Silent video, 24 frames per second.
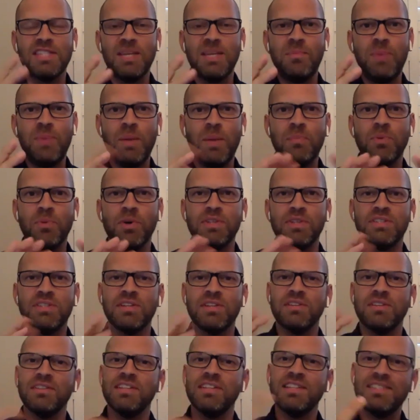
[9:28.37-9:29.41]
see people as
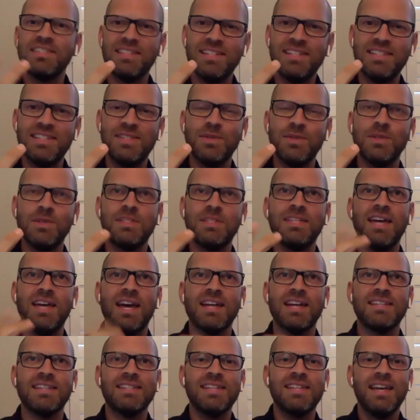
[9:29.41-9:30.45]
they're listening to a
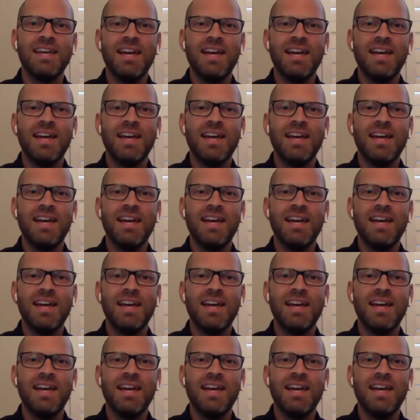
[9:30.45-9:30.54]
text.